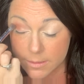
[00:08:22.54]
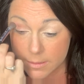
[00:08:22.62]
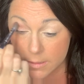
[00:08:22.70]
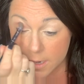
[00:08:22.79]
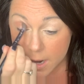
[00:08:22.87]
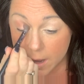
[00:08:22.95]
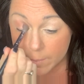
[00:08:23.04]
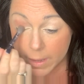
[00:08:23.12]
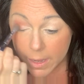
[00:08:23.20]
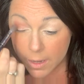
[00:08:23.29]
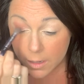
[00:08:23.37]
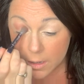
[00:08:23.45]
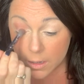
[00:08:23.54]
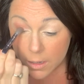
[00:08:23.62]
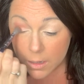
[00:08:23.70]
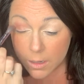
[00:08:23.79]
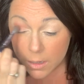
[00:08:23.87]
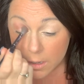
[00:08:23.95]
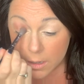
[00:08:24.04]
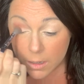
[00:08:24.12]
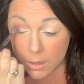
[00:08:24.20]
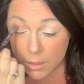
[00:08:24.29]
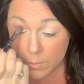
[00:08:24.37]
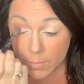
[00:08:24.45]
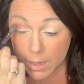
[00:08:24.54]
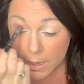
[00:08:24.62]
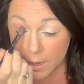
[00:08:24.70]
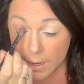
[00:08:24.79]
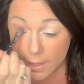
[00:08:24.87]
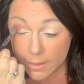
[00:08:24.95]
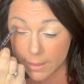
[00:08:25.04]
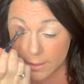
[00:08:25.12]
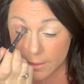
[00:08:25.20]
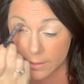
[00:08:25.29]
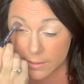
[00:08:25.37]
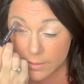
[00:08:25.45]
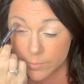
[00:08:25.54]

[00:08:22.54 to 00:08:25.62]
dab it on my eyelid.